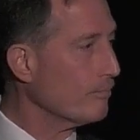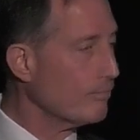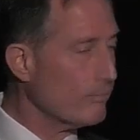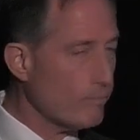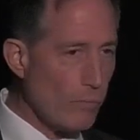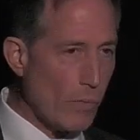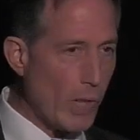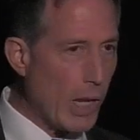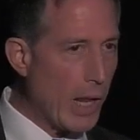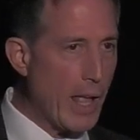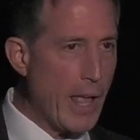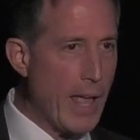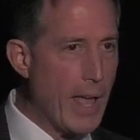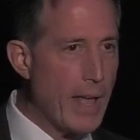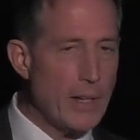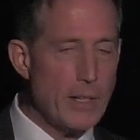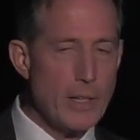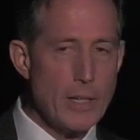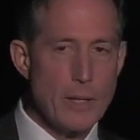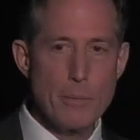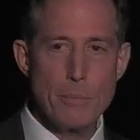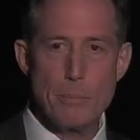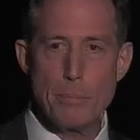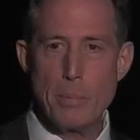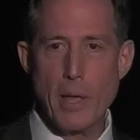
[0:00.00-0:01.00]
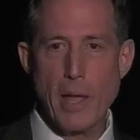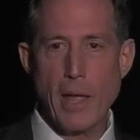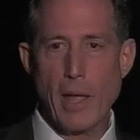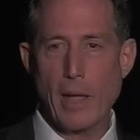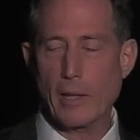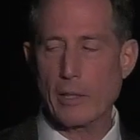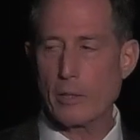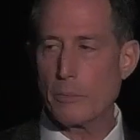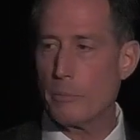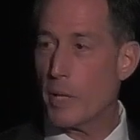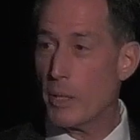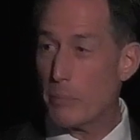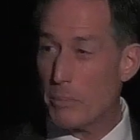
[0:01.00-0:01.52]
had an impact,
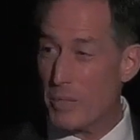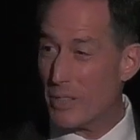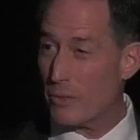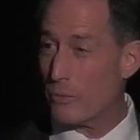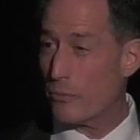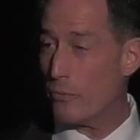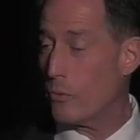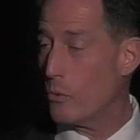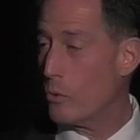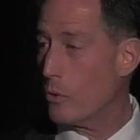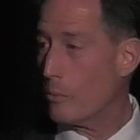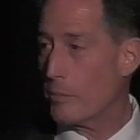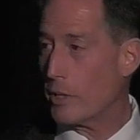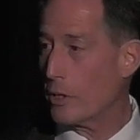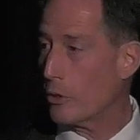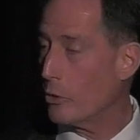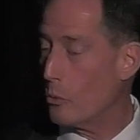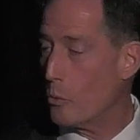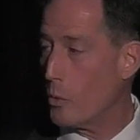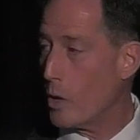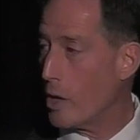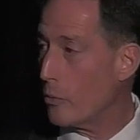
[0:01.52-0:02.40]
maybe informing the way